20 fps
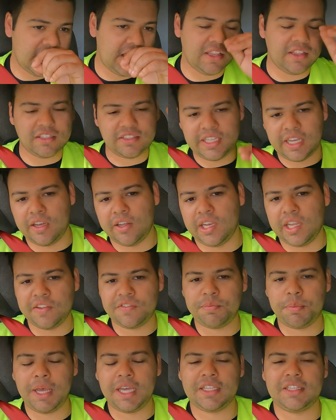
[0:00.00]
getting the tail
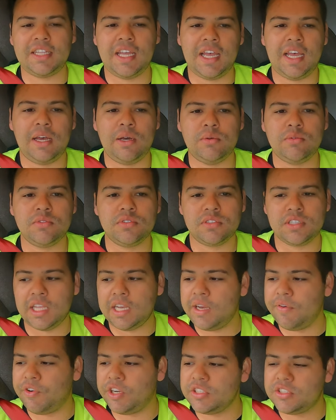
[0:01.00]
lifts back down,
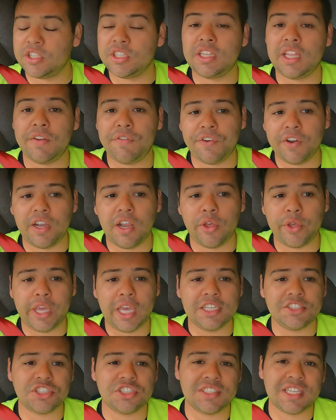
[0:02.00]
delivering to different
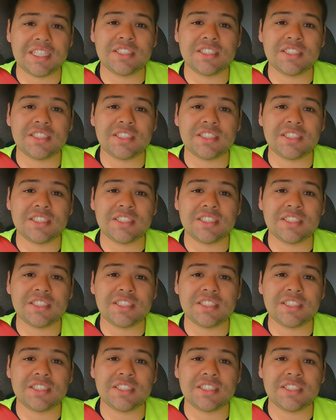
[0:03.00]
locations.